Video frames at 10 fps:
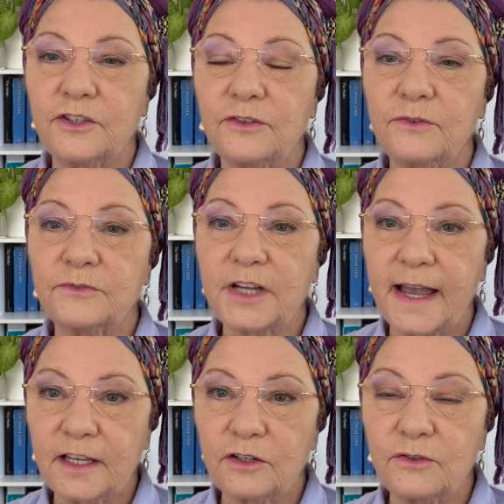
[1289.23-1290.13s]
you
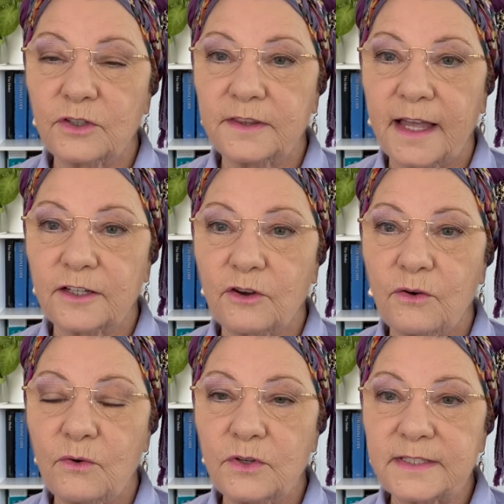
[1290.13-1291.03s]
take a look at that
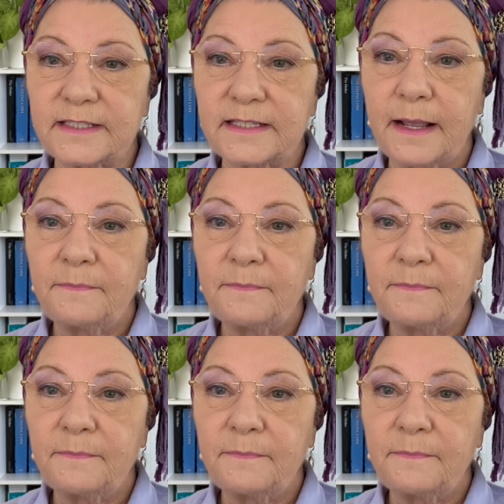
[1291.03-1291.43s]
course.